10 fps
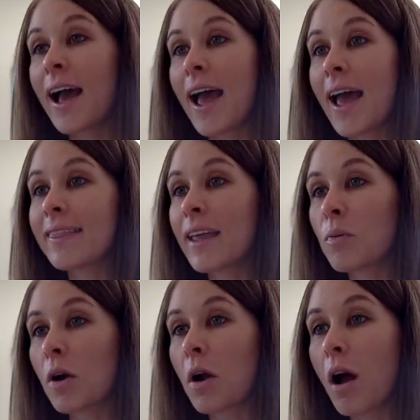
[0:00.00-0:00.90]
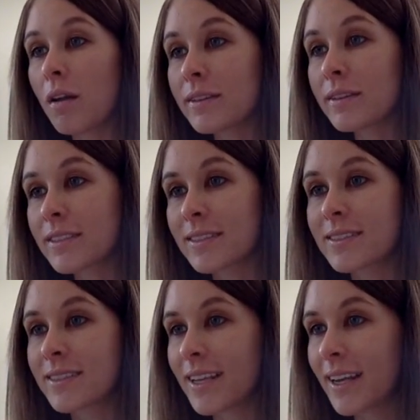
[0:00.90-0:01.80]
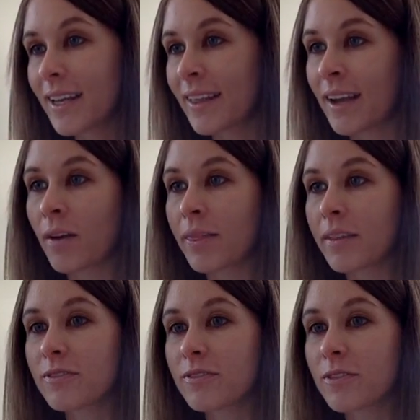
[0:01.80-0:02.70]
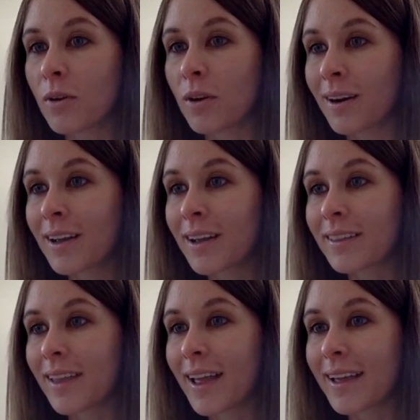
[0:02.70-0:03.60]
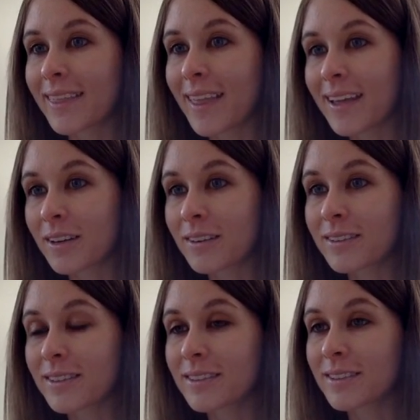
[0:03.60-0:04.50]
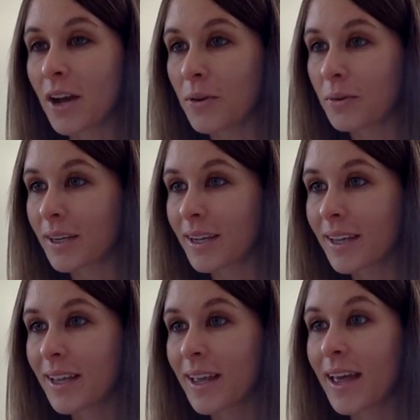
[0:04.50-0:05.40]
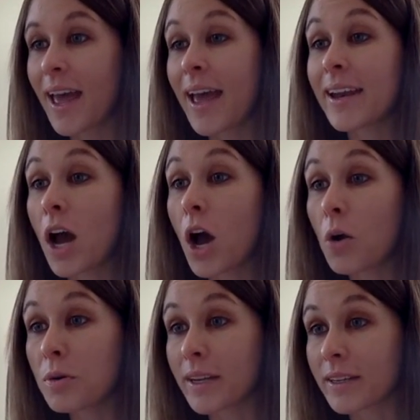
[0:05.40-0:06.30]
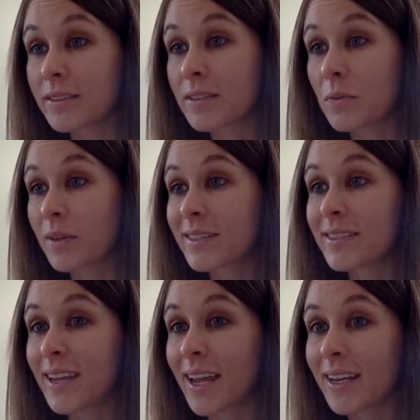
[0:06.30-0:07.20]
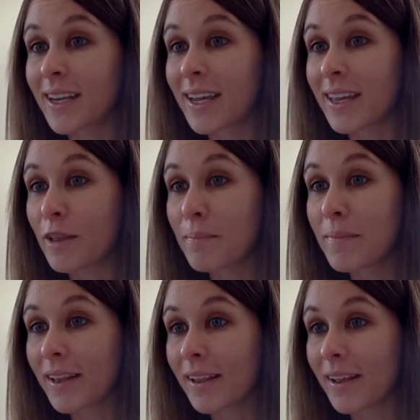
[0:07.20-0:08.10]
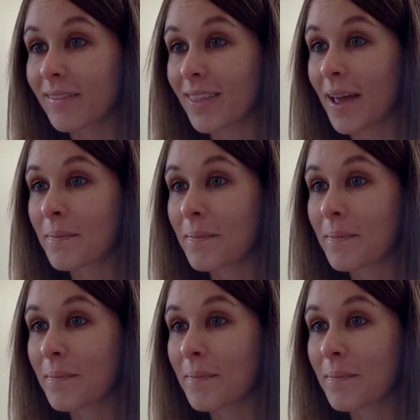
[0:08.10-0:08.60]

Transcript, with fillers: And they were all just sitting there on the floor like they had turned to stone. And Otis was standing in the middle of them.